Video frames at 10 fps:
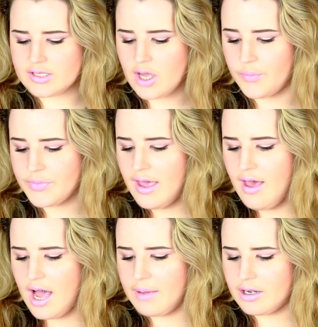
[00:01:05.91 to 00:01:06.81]
So
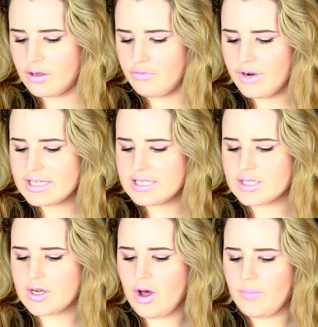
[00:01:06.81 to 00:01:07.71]
I'm gonna go right to
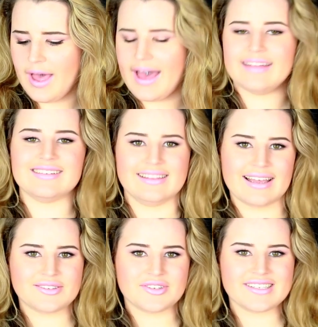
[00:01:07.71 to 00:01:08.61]
the top and
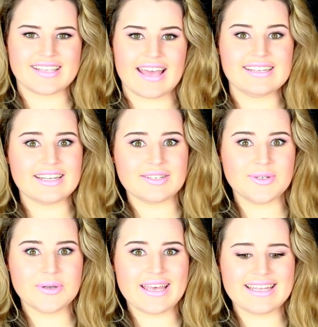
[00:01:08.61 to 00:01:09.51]
let's just get into